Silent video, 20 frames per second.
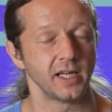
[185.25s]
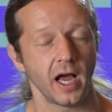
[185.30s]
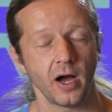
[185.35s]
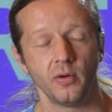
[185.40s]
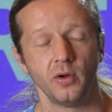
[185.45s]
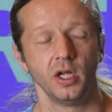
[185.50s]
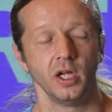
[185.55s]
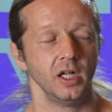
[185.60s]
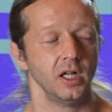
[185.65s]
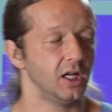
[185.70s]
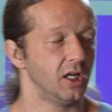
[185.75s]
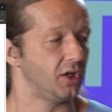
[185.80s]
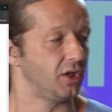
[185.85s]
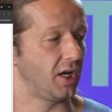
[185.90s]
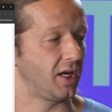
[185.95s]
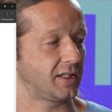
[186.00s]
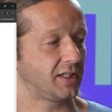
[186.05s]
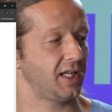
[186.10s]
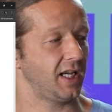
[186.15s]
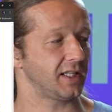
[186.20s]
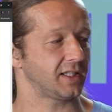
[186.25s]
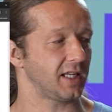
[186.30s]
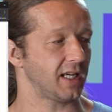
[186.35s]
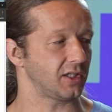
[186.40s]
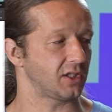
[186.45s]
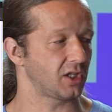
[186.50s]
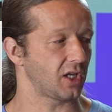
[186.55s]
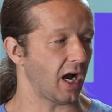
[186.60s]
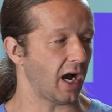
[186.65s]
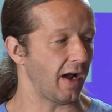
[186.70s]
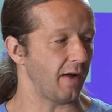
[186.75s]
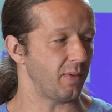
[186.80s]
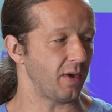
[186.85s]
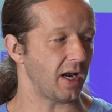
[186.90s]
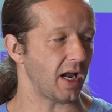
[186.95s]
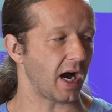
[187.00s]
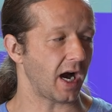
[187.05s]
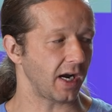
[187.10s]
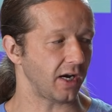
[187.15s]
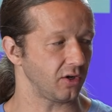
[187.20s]
Now, you can see it says I've
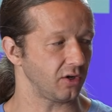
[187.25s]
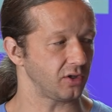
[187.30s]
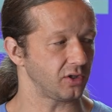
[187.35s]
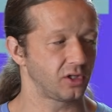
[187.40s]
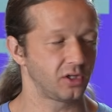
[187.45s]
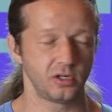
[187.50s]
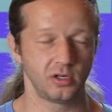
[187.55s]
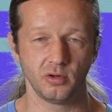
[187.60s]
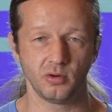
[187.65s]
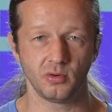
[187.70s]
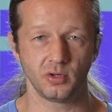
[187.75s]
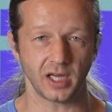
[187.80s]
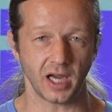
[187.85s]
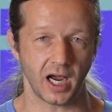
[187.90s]
been hired two